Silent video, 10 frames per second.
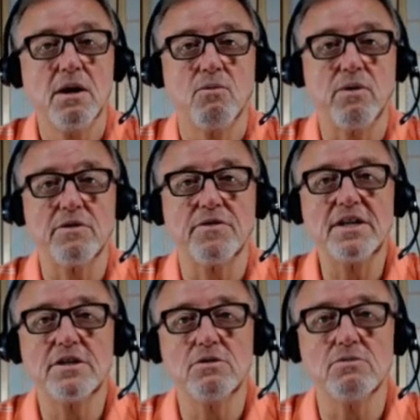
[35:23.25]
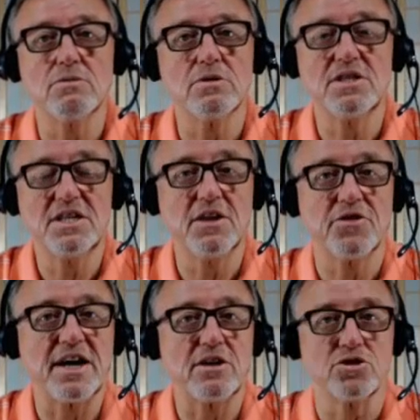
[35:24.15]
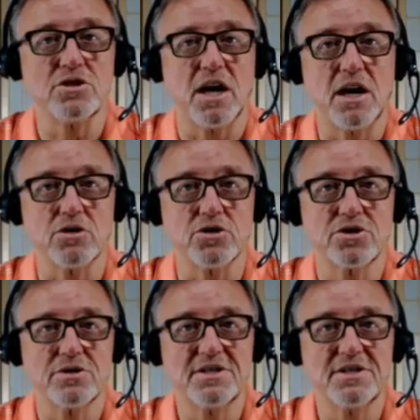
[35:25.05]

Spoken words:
What if they do $10,000